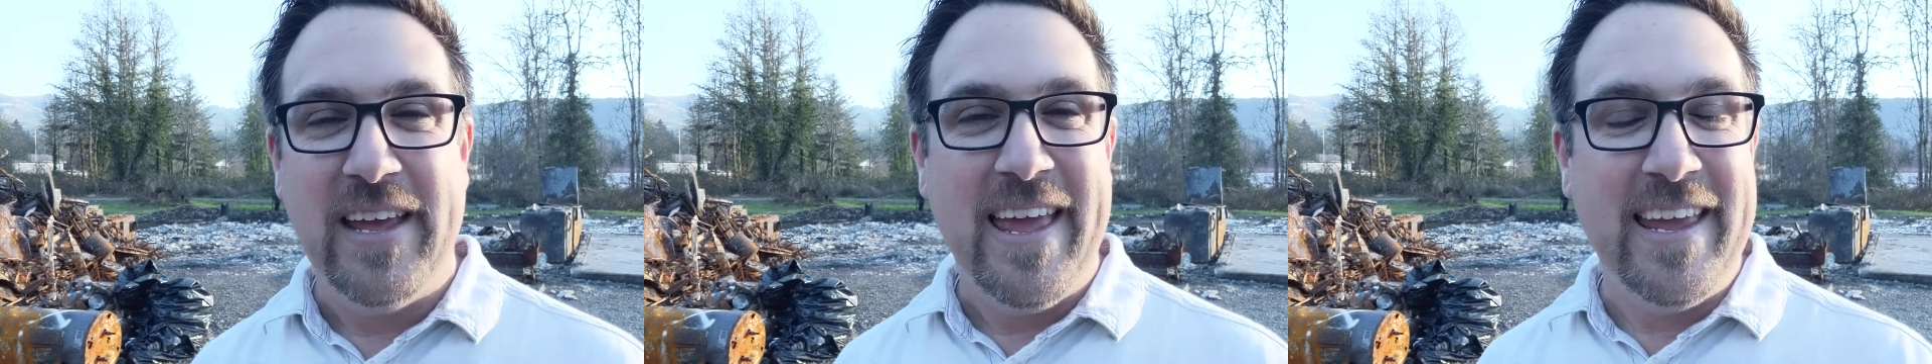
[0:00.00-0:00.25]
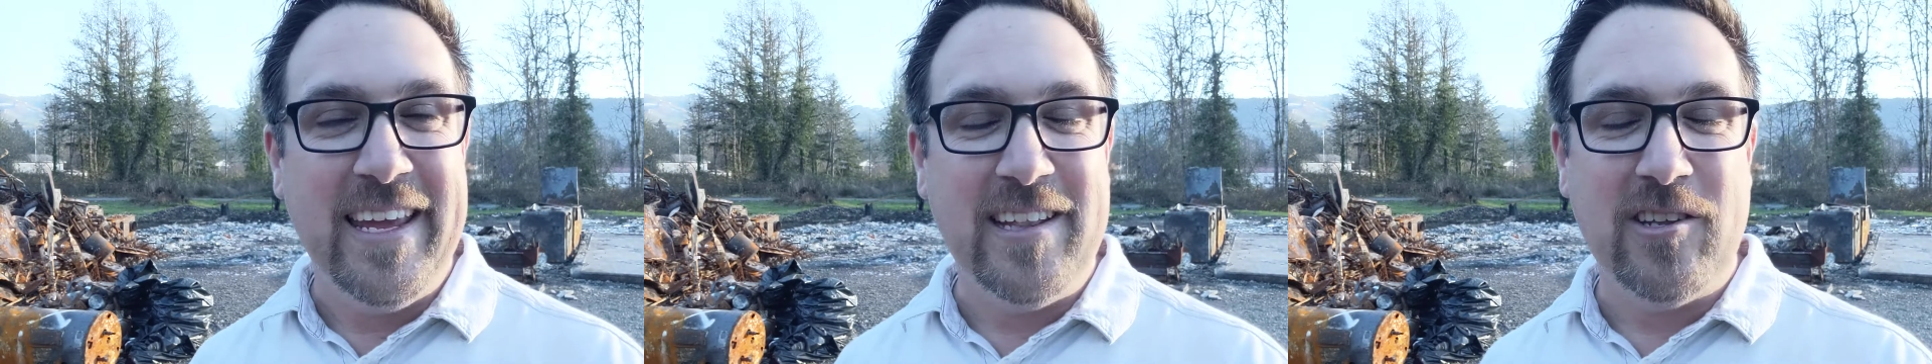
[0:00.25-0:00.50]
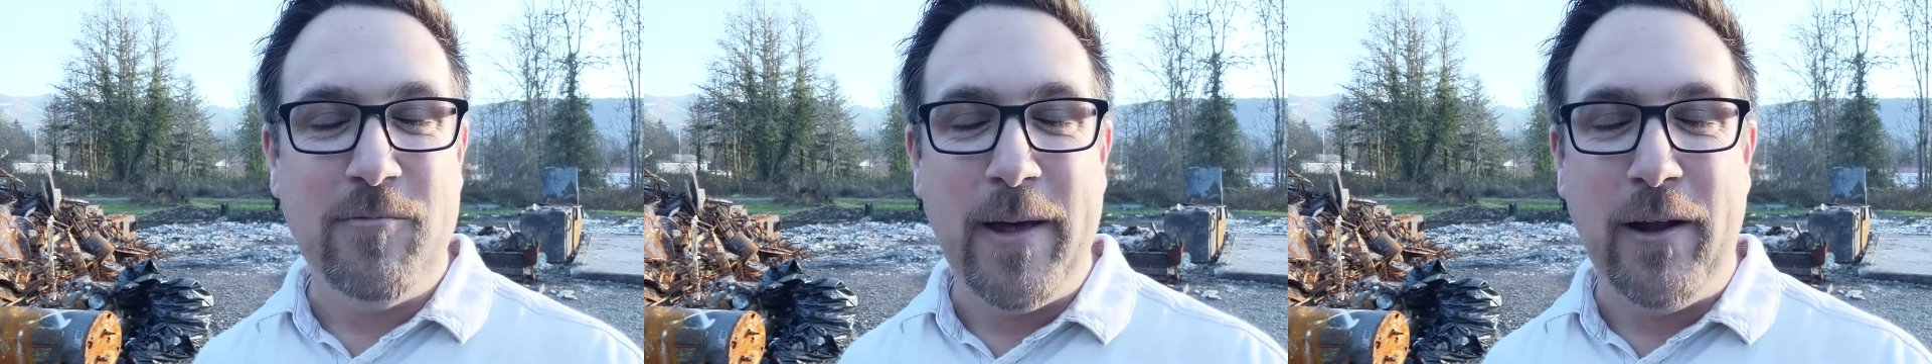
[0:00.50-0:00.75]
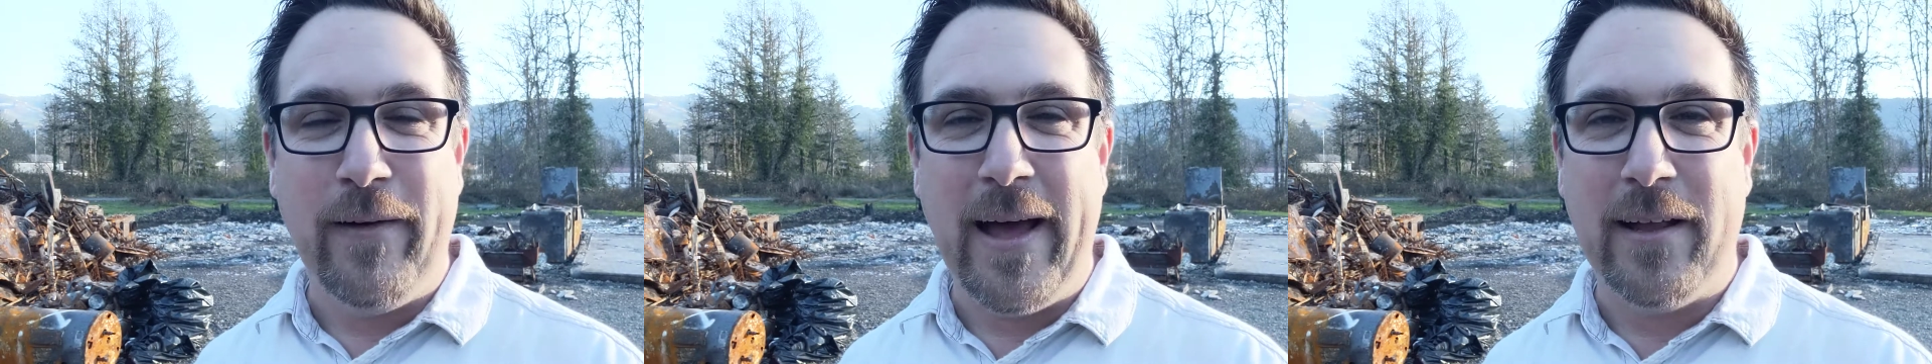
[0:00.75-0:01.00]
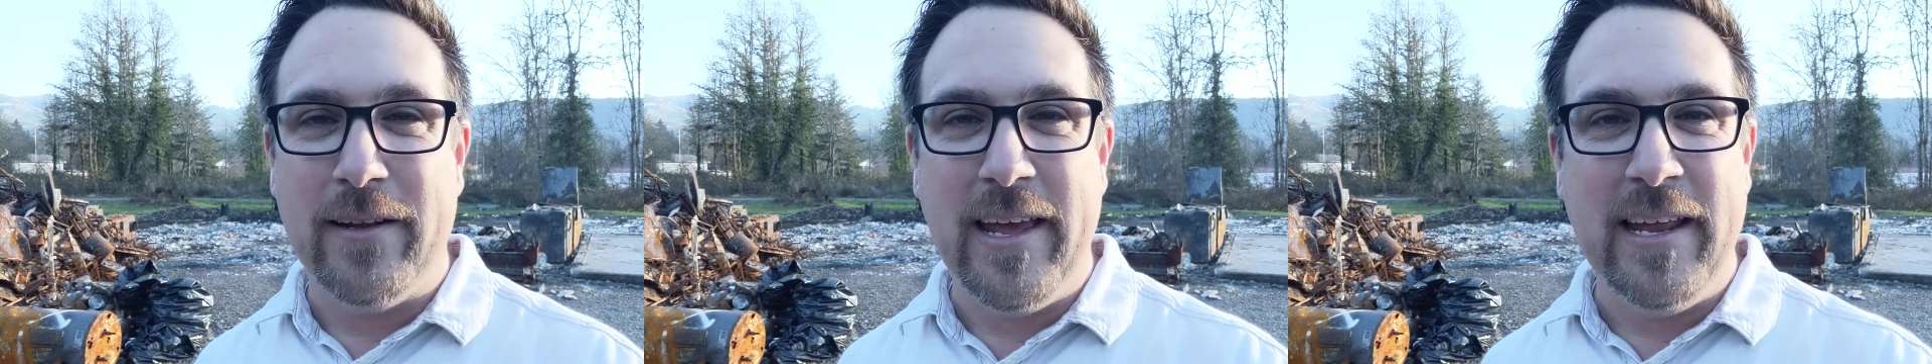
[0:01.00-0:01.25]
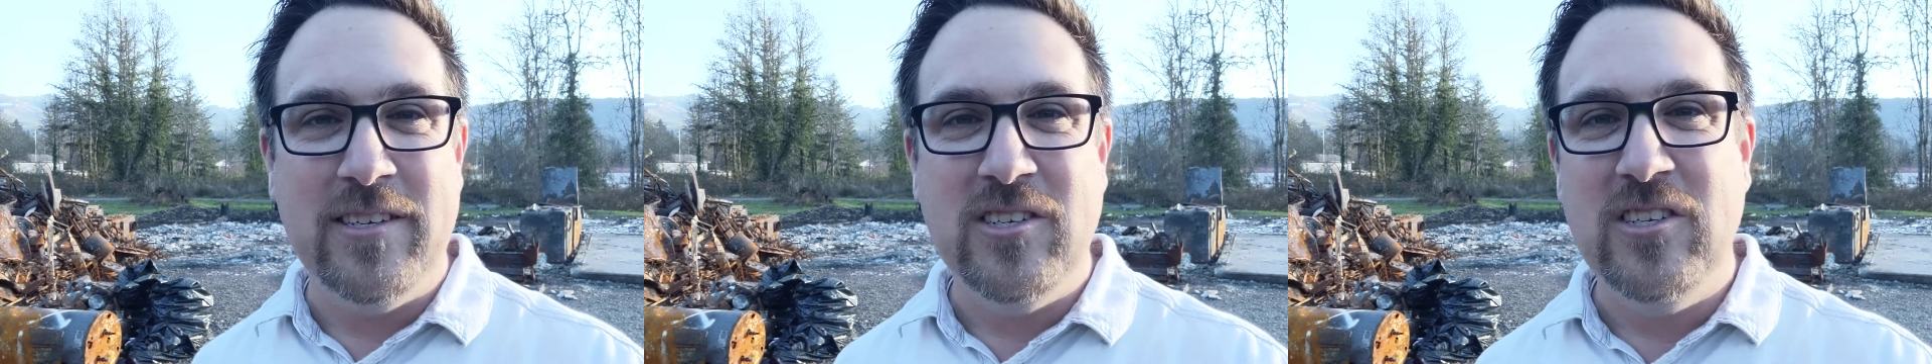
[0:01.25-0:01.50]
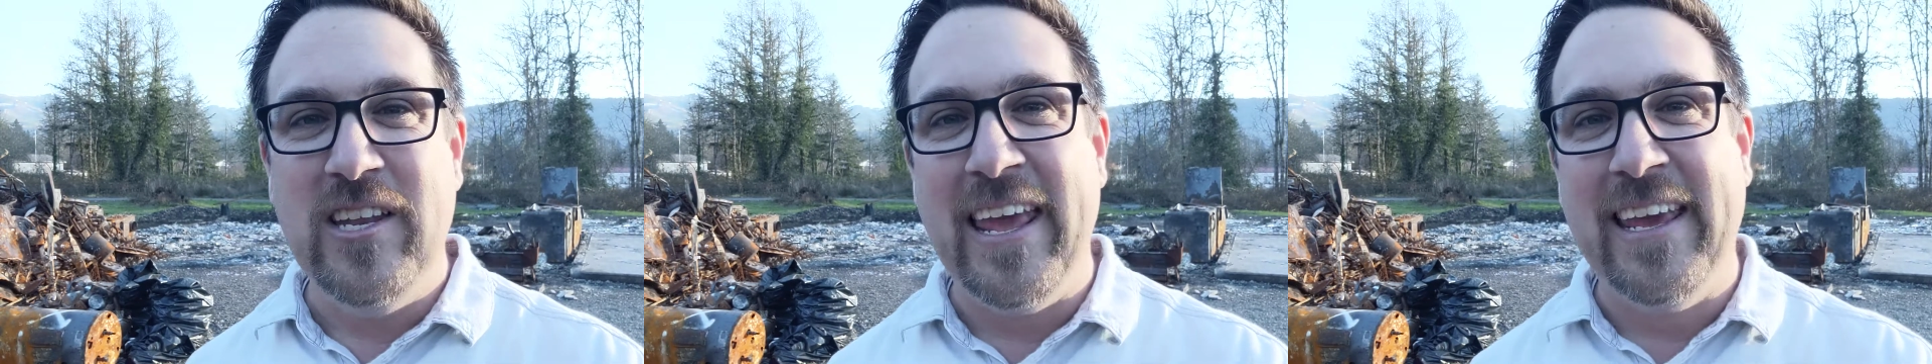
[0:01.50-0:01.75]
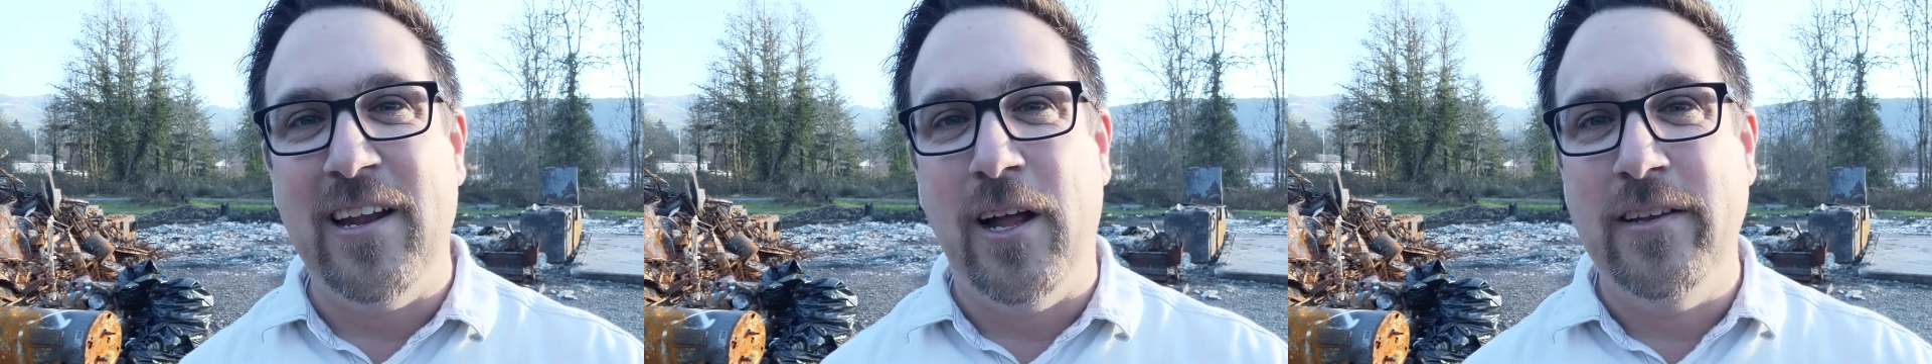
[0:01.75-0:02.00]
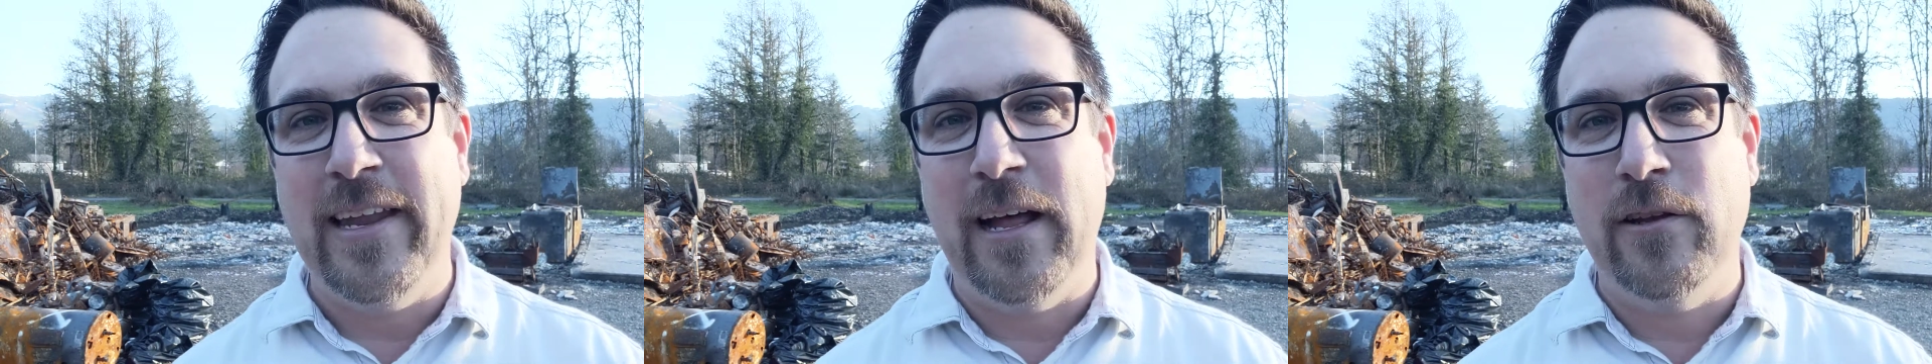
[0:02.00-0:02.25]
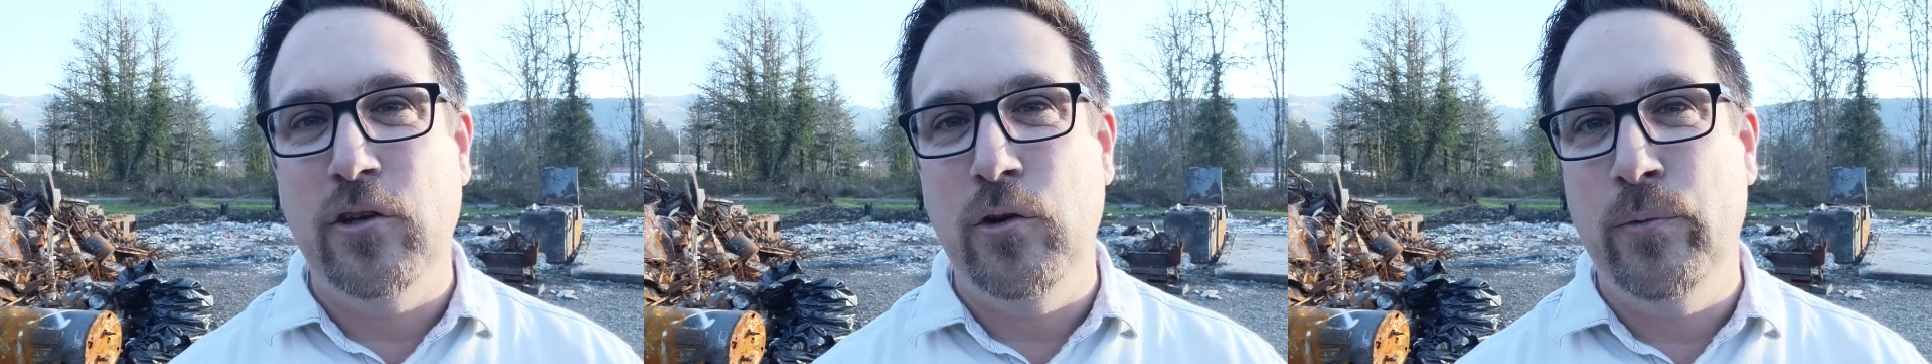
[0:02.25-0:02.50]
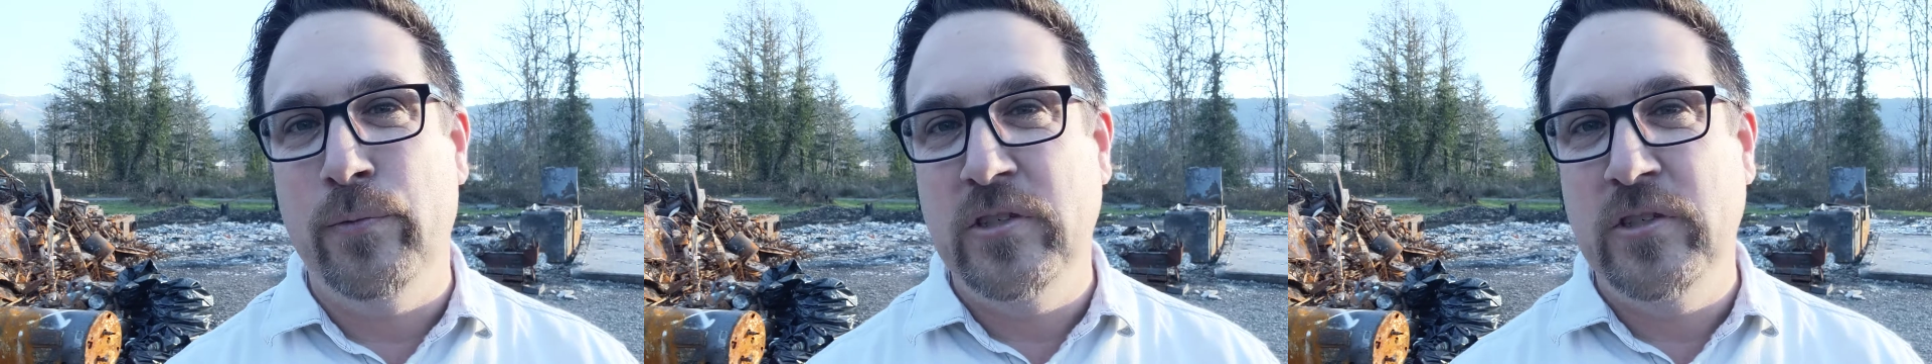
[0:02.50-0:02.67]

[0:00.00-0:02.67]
and get this metal out and take it on down to